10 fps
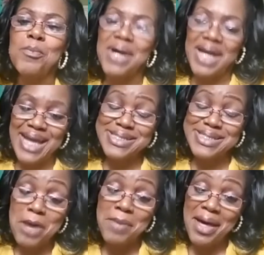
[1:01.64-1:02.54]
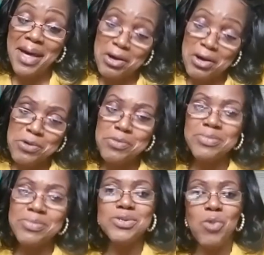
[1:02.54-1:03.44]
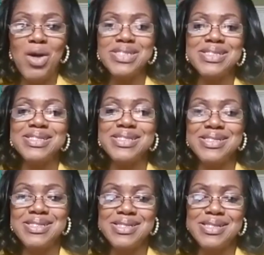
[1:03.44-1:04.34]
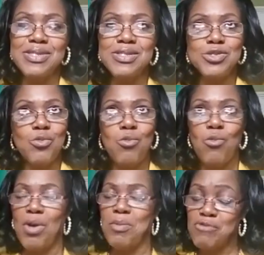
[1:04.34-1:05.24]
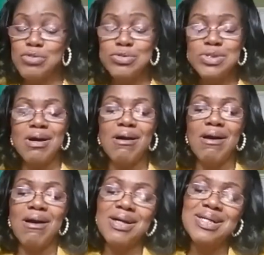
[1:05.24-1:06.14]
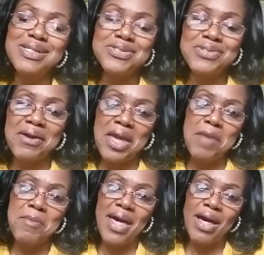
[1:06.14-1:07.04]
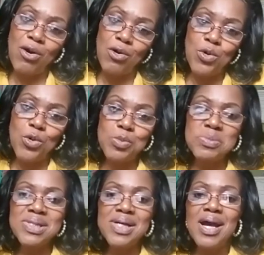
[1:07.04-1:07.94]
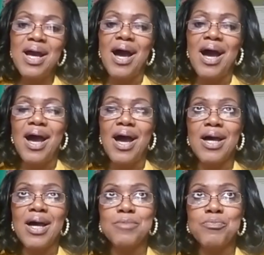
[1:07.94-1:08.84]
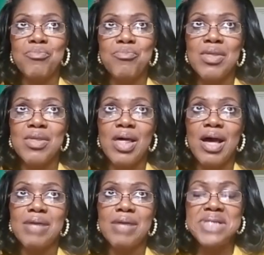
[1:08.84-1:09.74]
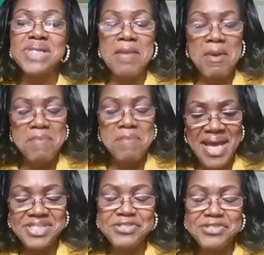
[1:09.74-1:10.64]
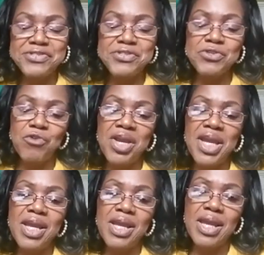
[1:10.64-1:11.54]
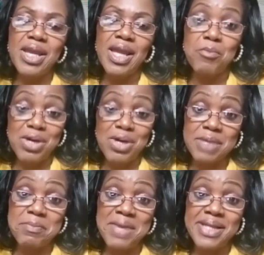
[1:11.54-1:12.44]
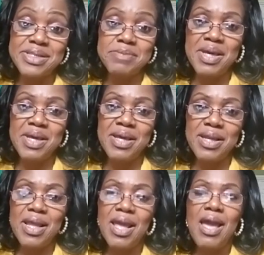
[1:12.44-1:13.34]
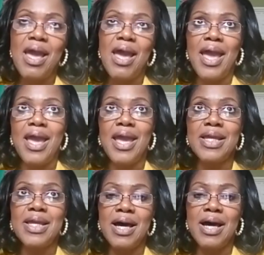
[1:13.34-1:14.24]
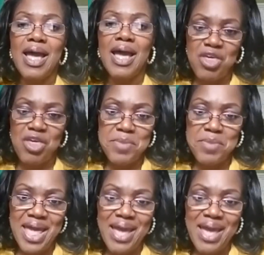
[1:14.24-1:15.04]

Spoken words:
I had to come back home to Washington, D.C., where my roots are. So I came back home. I obtained my master's degree in project management, and I have the MBA.